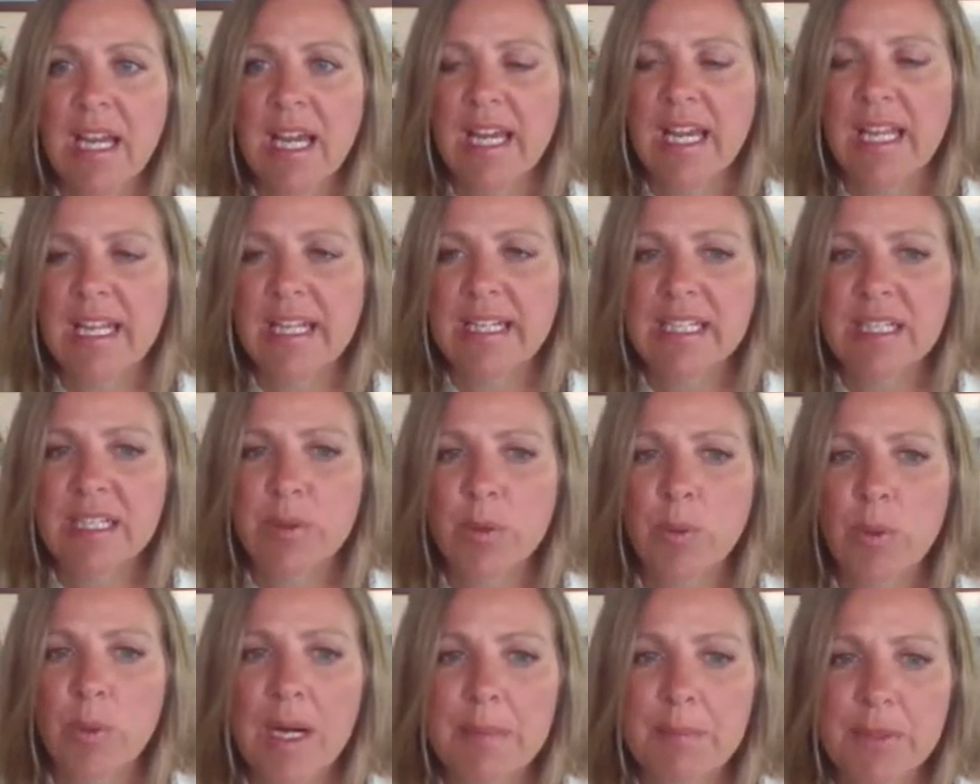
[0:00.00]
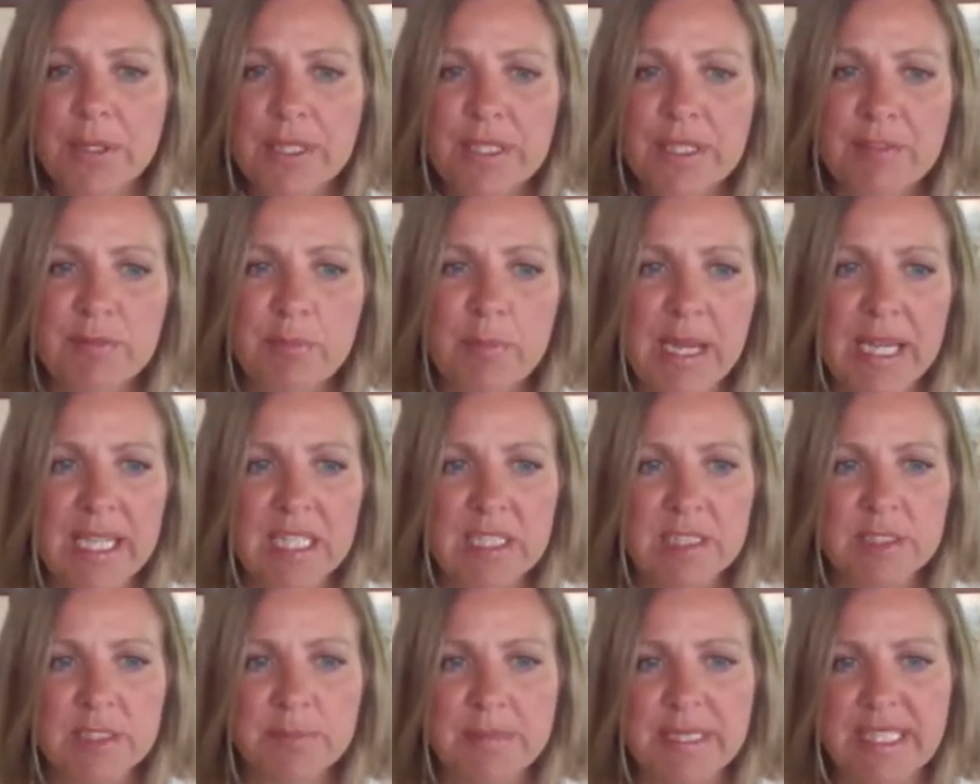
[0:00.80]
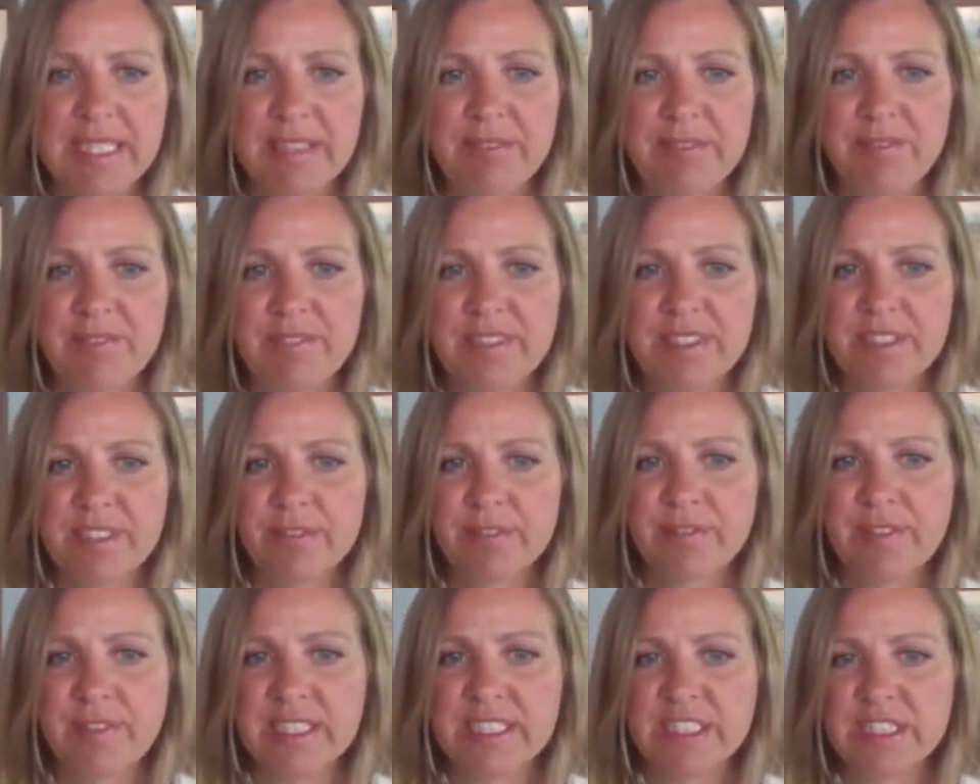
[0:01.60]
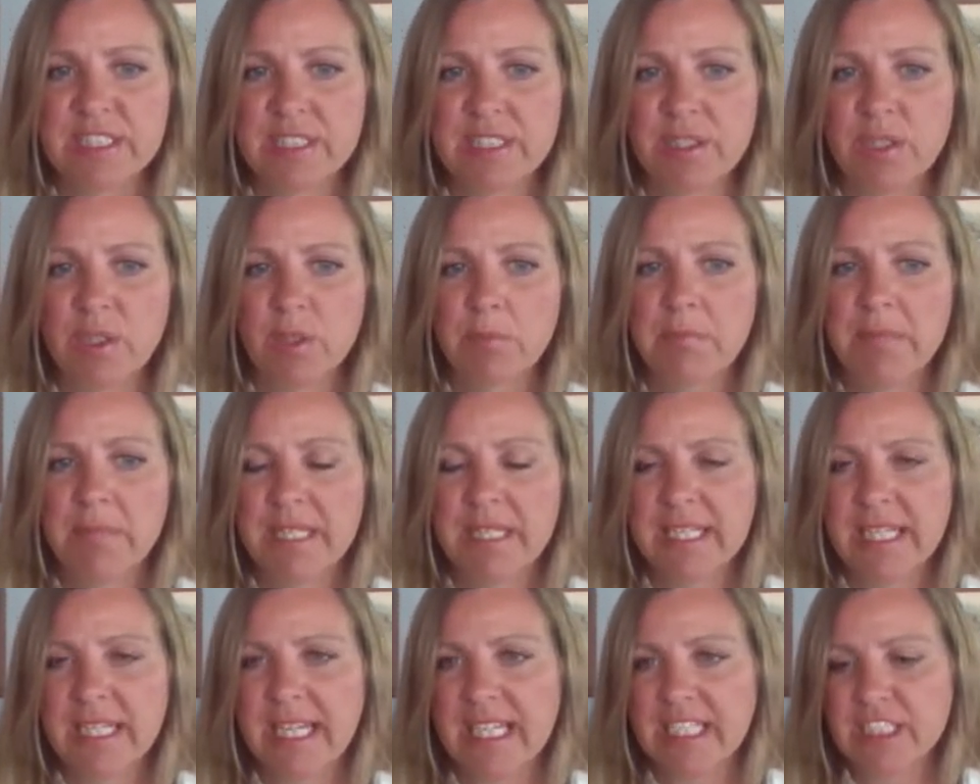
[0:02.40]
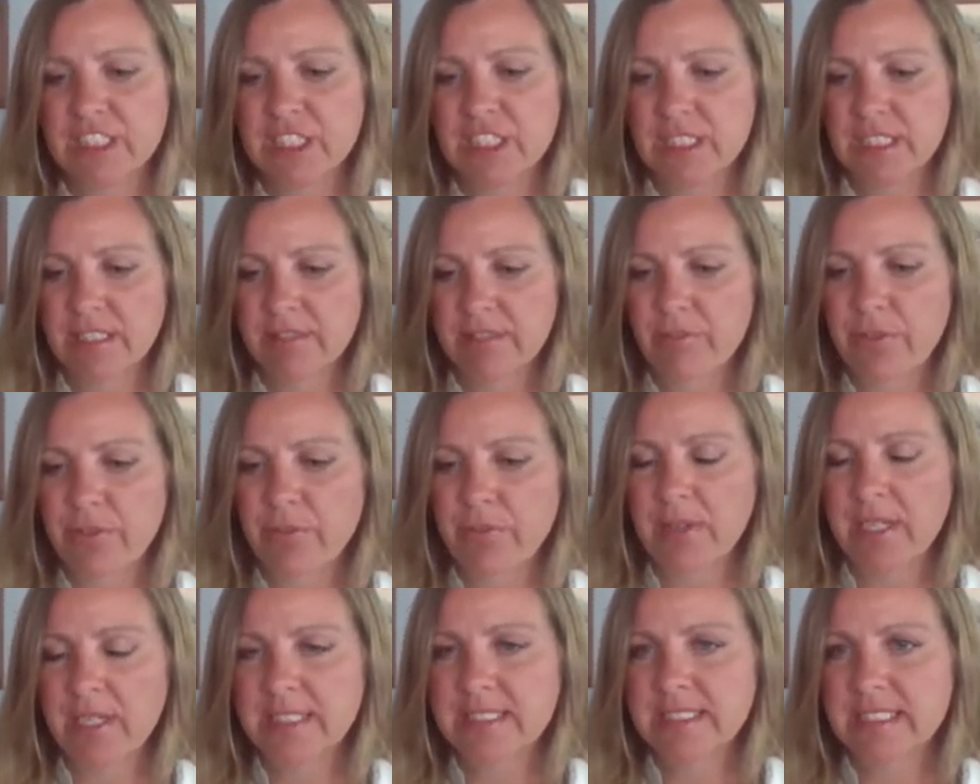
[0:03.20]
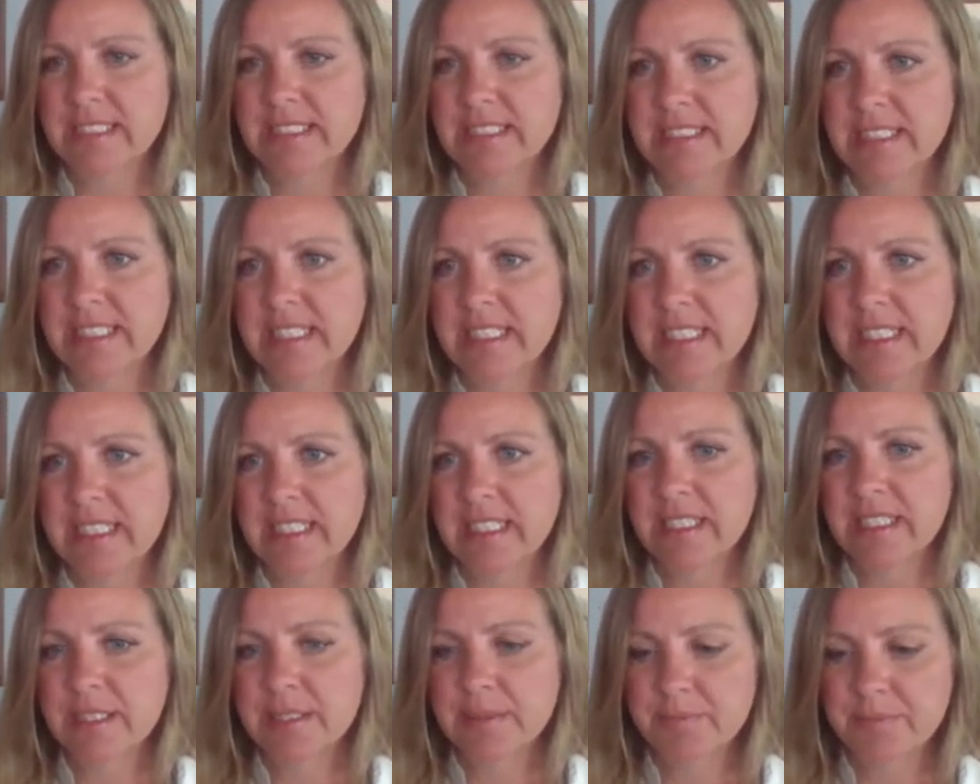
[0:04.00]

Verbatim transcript: And cooperative management intervention or mitigation of threats is needed.